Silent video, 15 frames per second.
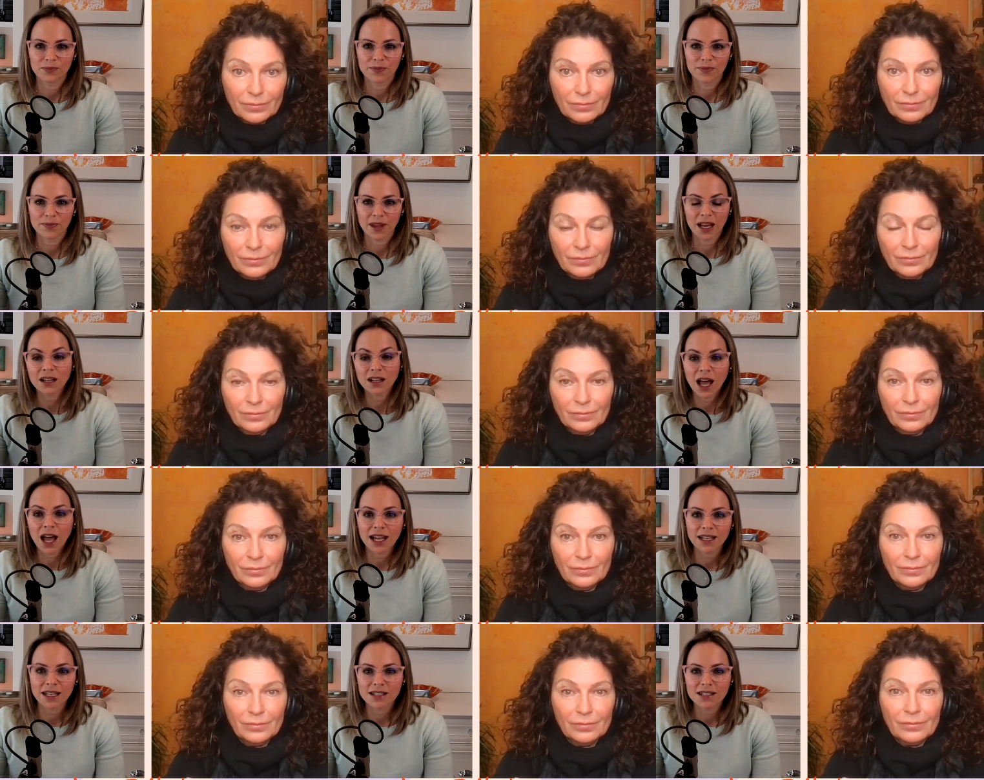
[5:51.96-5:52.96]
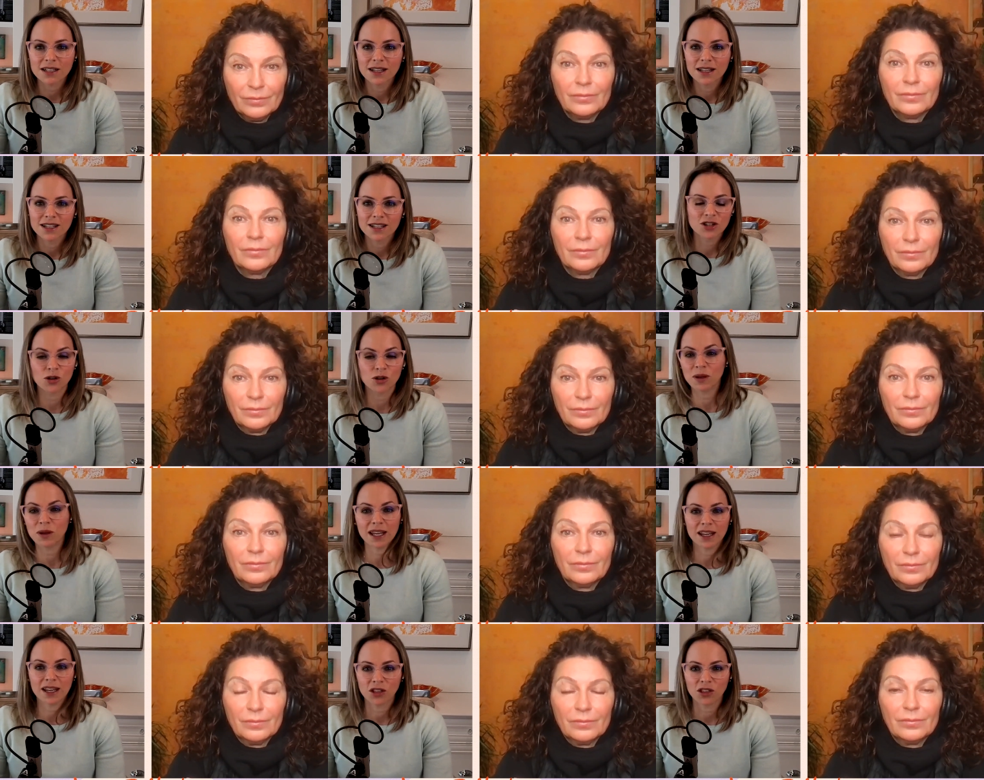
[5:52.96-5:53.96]
Speaker 1: inclined to
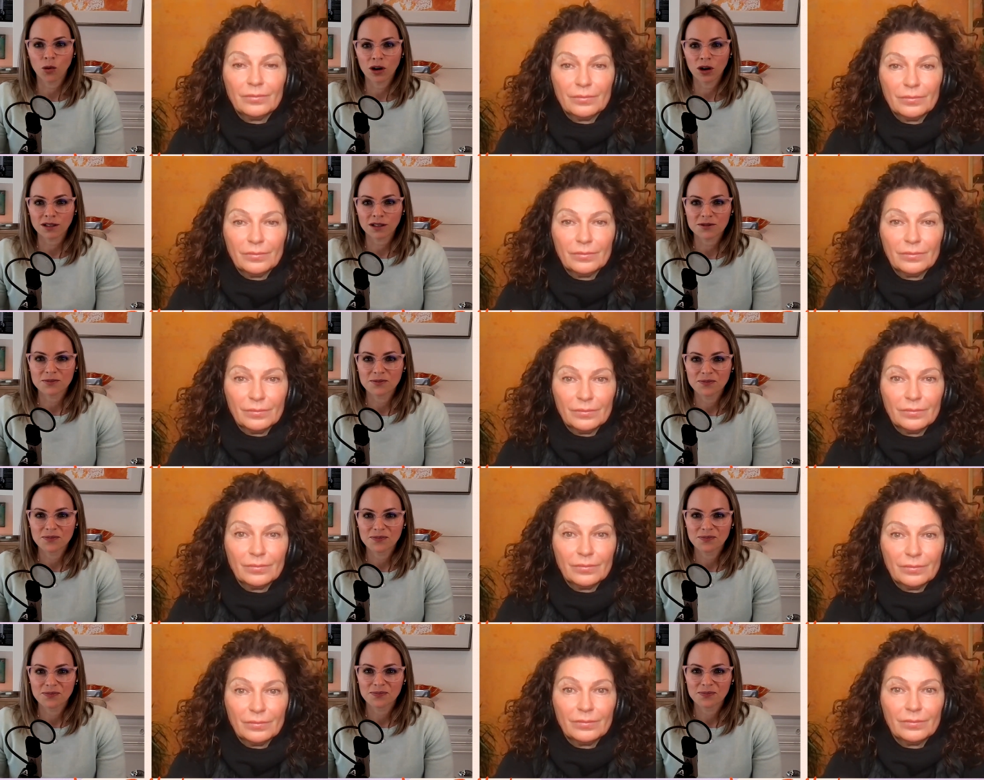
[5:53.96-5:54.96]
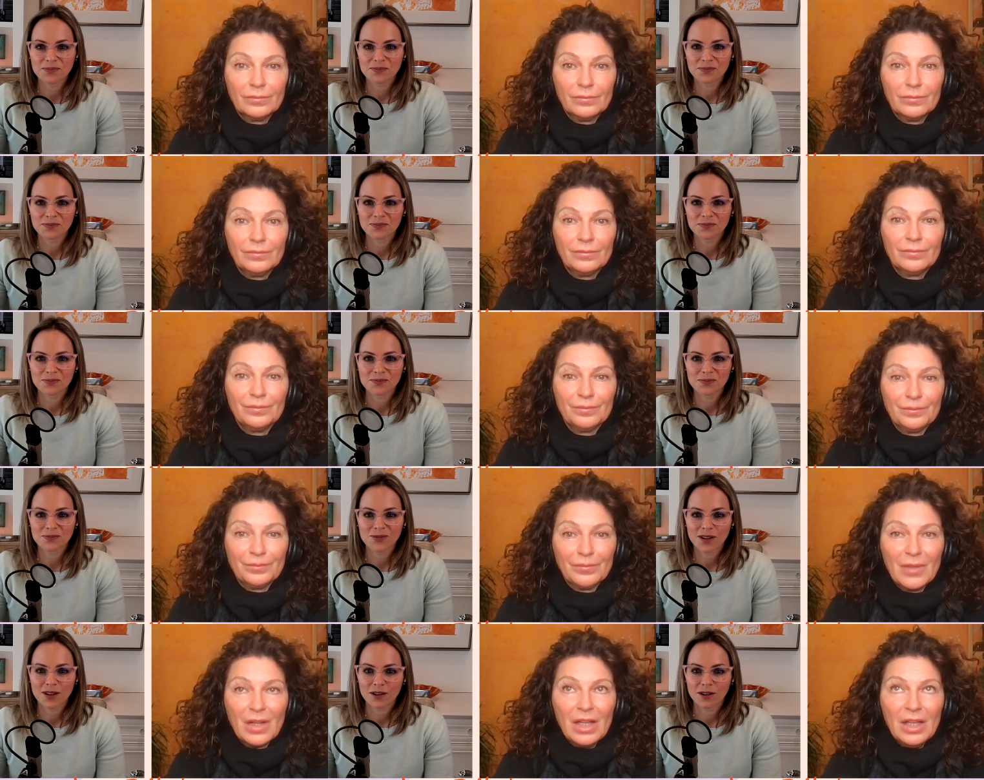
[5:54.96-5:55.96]
be in the world
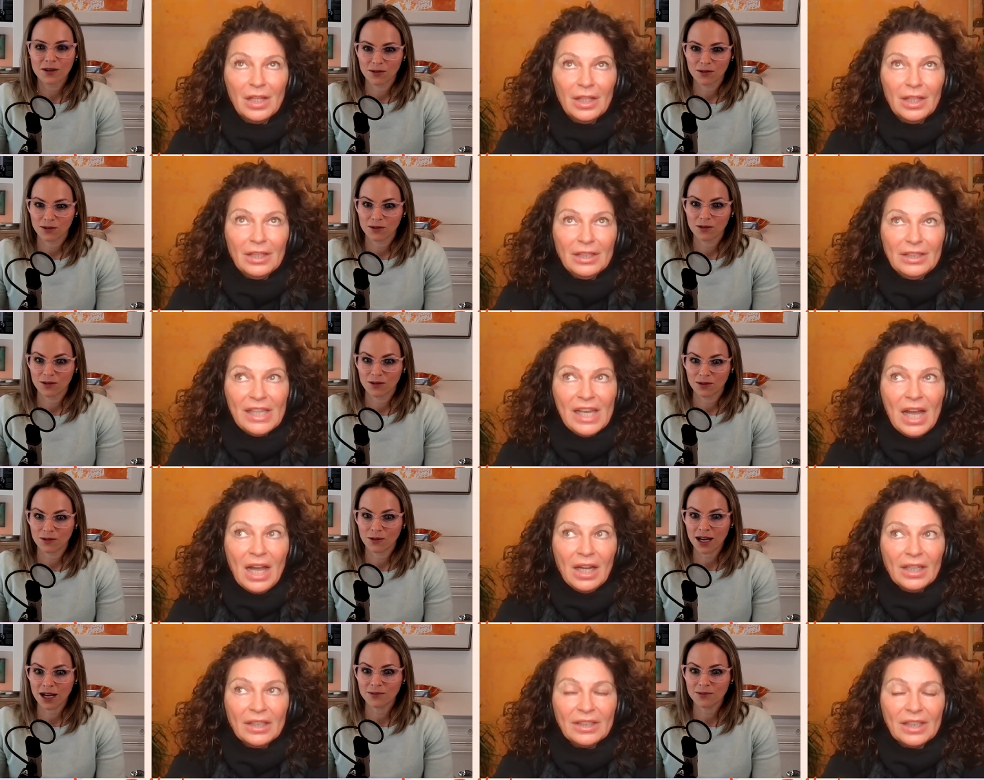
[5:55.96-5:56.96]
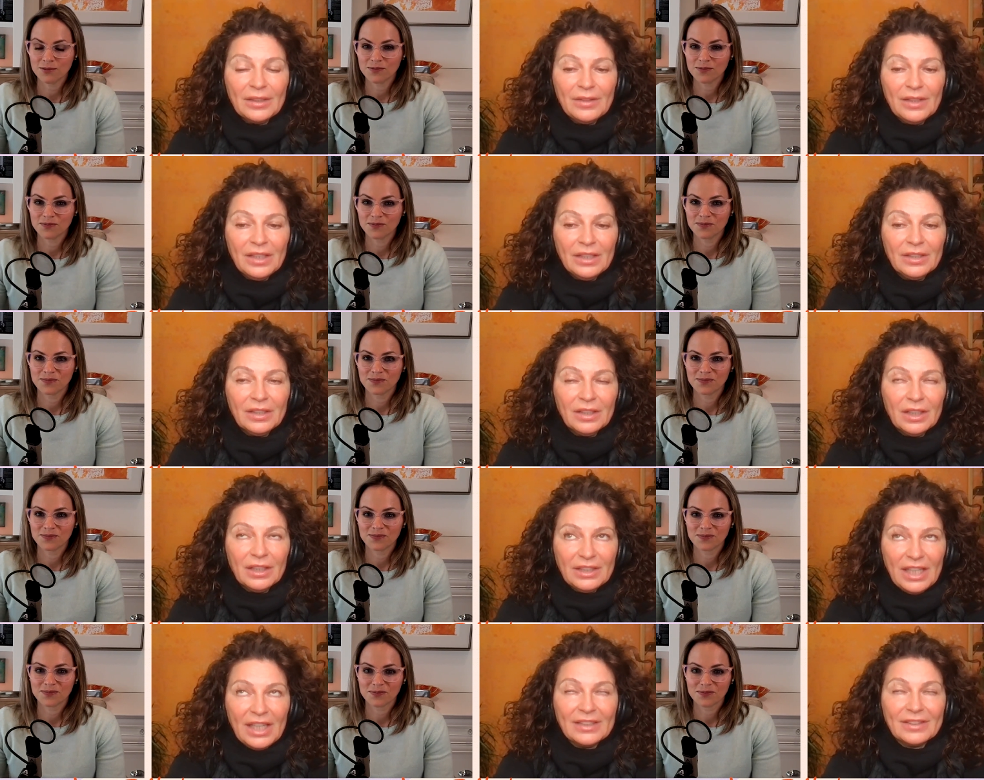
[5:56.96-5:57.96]
mm.
Speaker 2: Yeah, mm-hmm. and I think
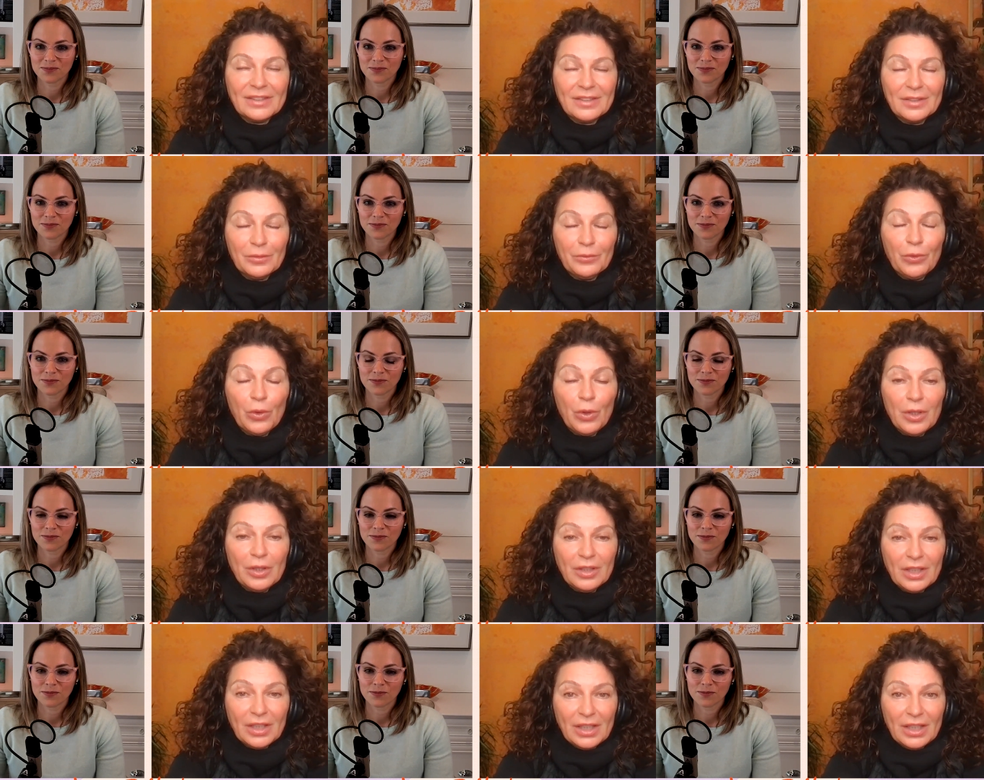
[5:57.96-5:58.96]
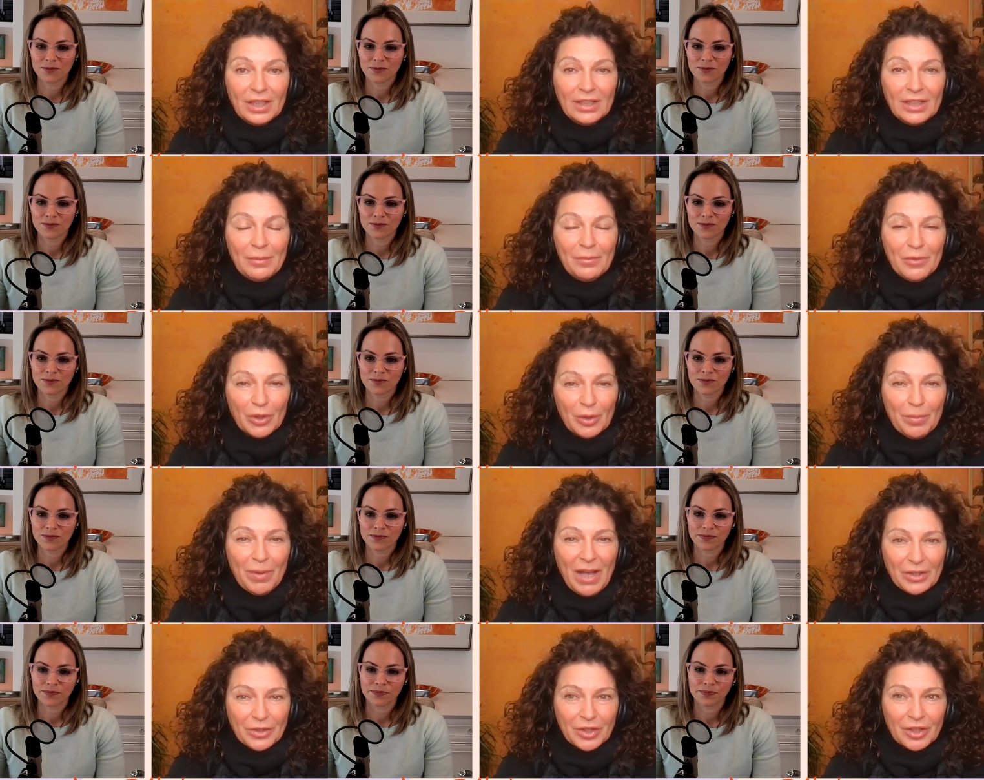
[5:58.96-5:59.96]
yes, for yeah, and I'm very
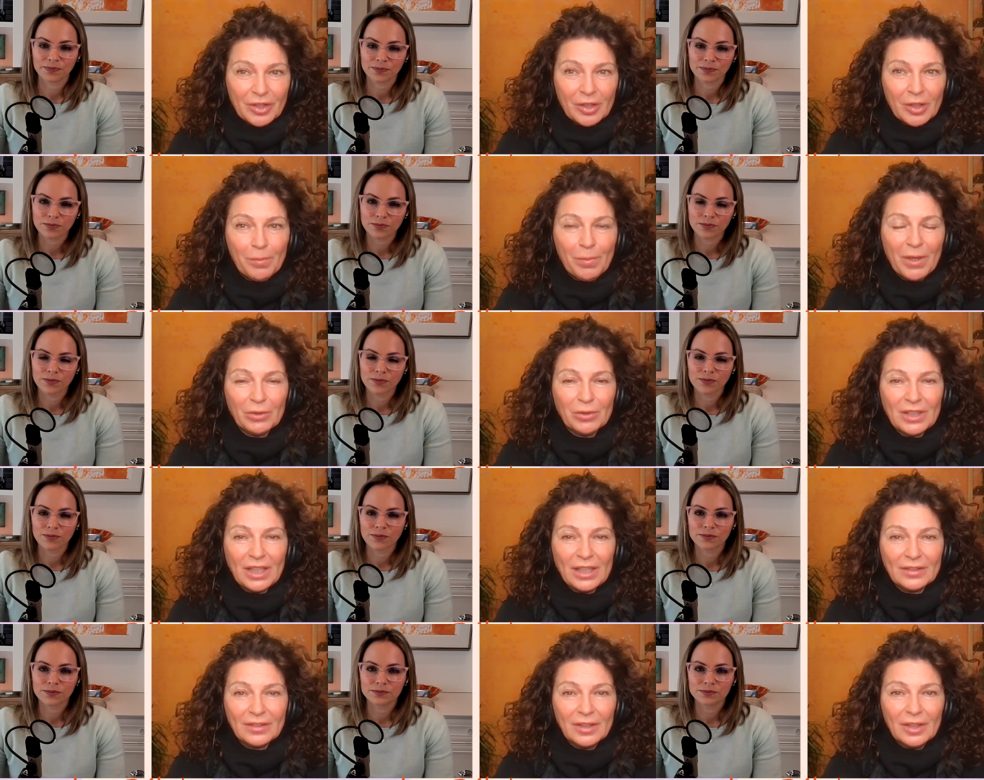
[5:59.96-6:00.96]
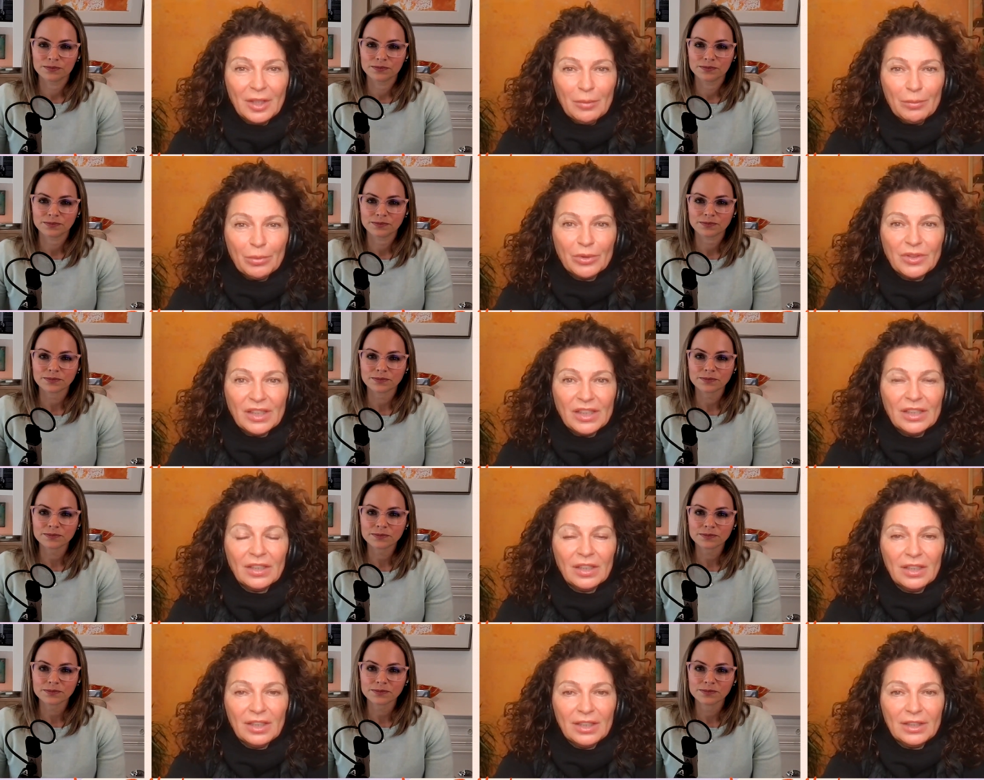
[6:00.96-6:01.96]
passionate about that,
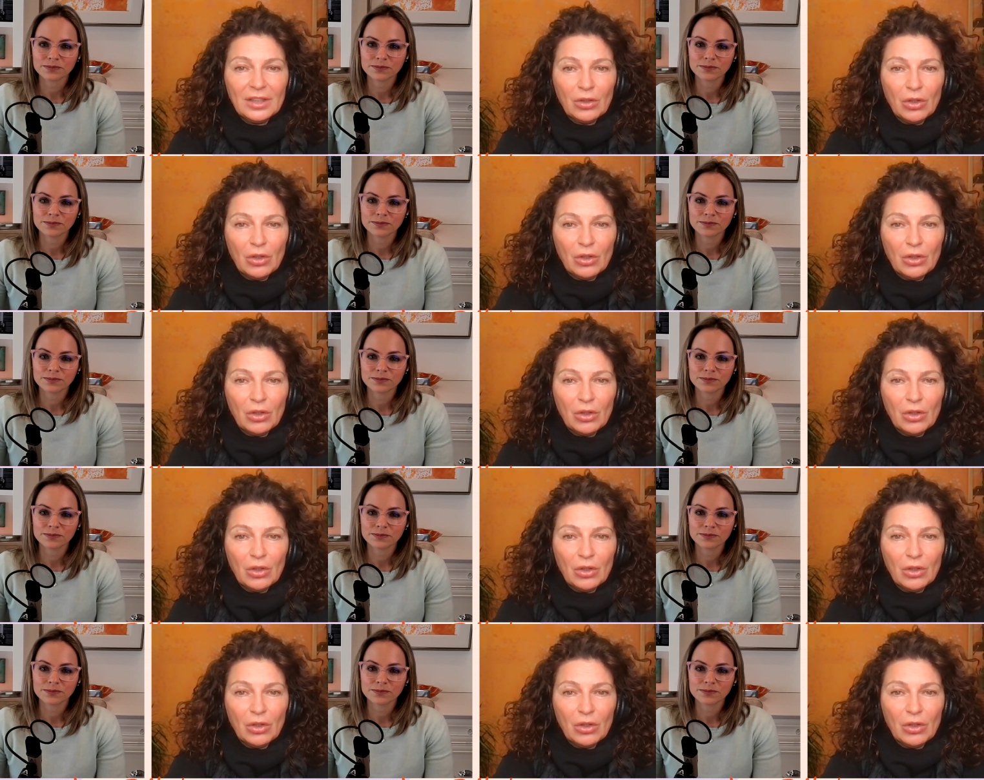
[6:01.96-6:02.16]
particularly in the